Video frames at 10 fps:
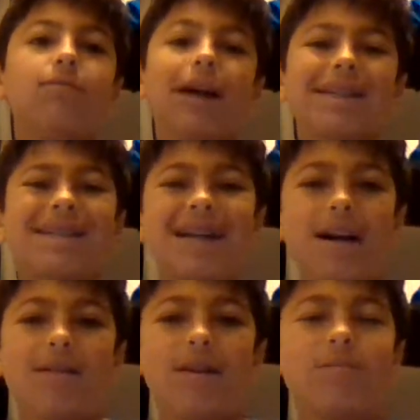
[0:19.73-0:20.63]
Rise of
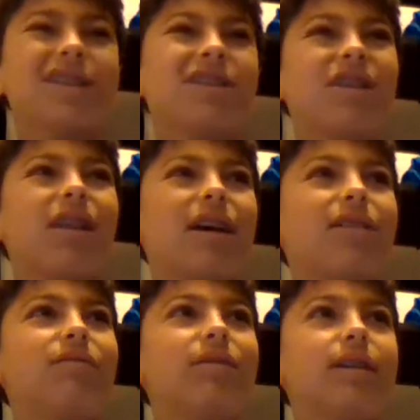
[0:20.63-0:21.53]
Skywalker, but there's a
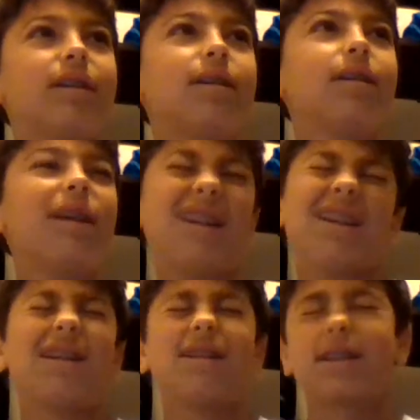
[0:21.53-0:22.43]
lot of not
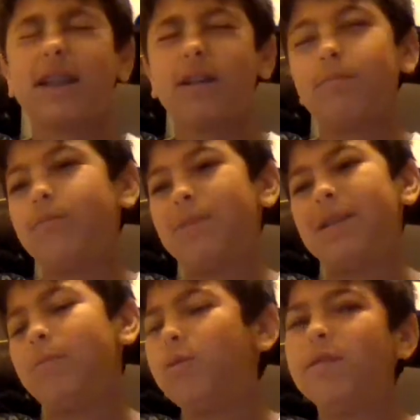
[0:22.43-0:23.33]
necessarily
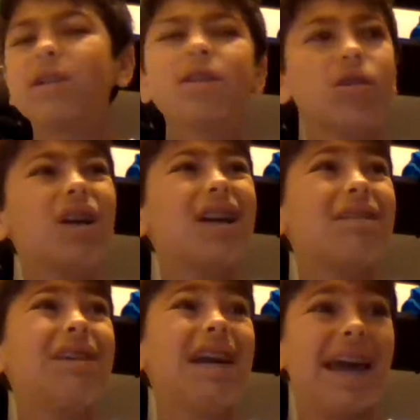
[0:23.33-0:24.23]
B movies. There's a lot
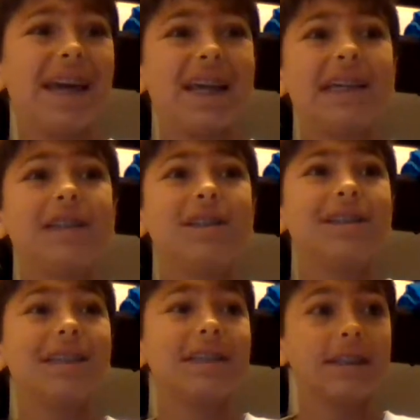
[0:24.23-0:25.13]
of A
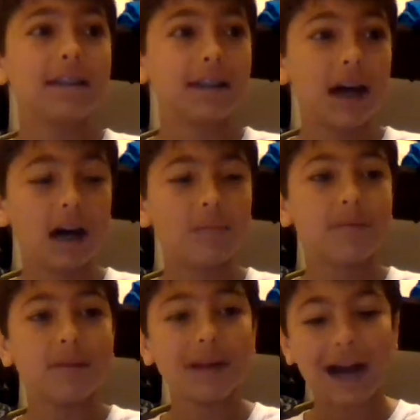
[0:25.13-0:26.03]

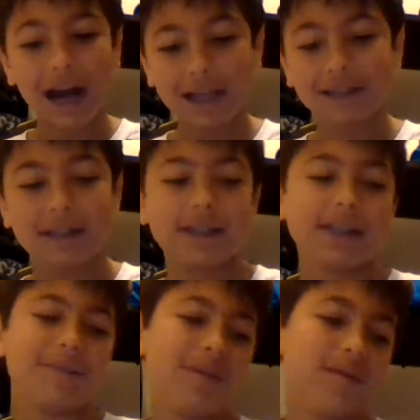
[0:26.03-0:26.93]
top highly
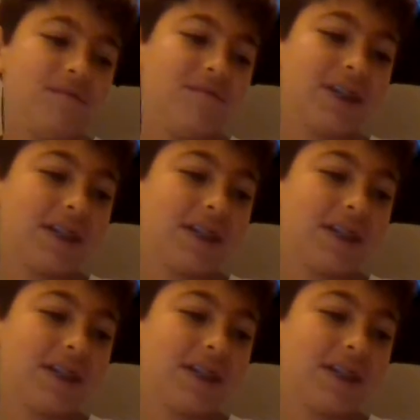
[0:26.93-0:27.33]
anticipated movies.